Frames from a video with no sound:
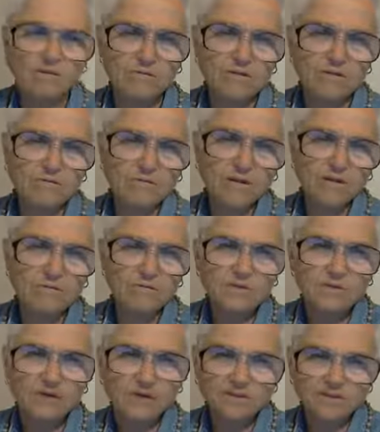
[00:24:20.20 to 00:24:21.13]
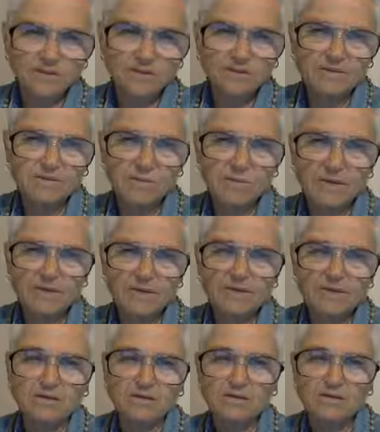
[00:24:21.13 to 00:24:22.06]
sometimes having these
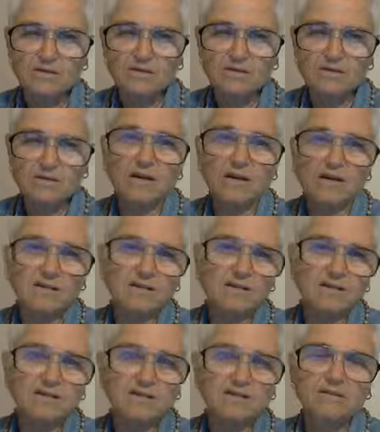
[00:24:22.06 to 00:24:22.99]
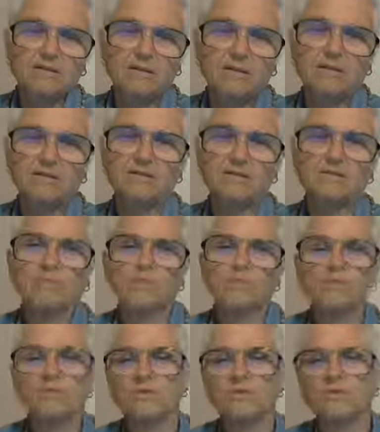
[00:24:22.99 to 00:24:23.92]
meetings, it's nice to be
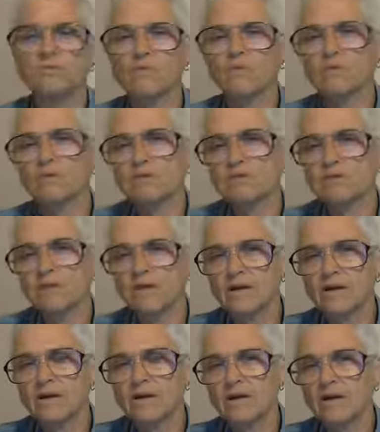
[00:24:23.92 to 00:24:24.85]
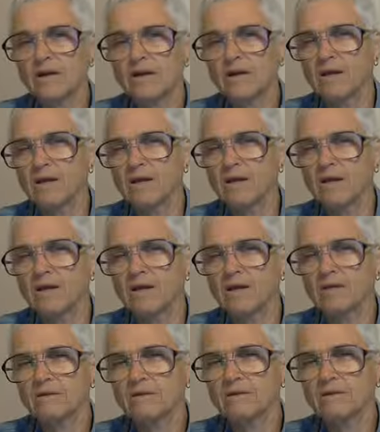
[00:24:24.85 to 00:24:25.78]
with the devotees
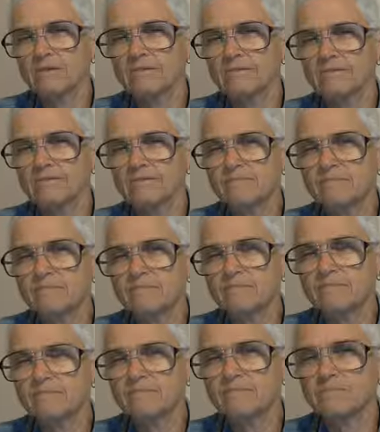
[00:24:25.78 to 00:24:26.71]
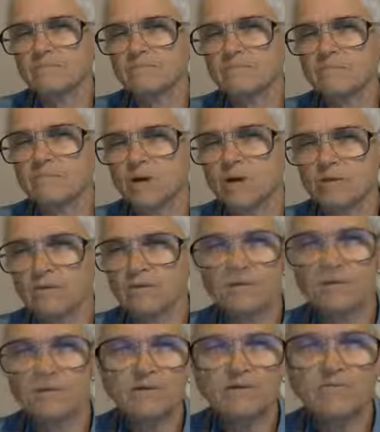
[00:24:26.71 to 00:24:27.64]
and try to
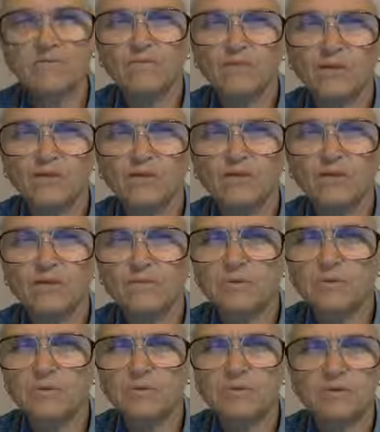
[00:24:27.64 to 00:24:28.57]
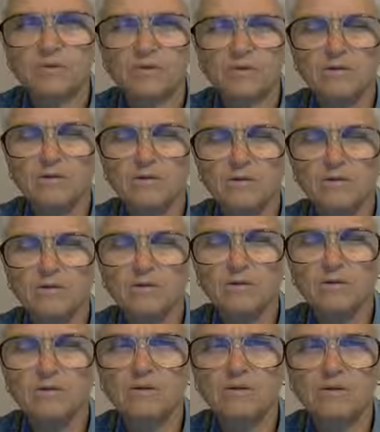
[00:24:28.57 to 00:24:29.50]
make some friendships
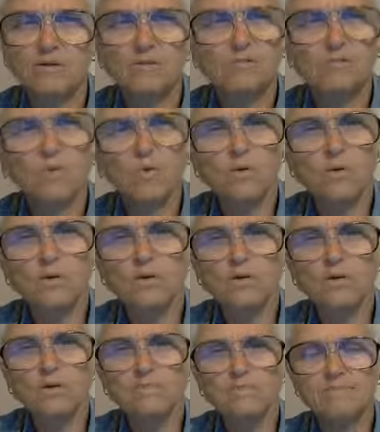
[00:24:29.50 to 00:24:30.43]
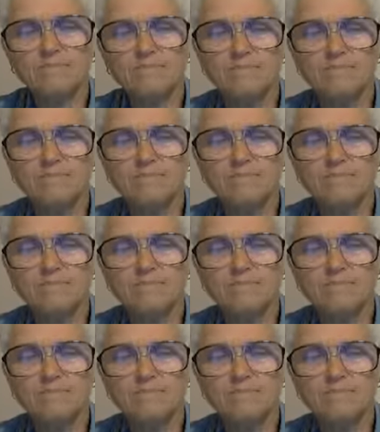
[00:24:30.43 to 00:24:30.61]
in a more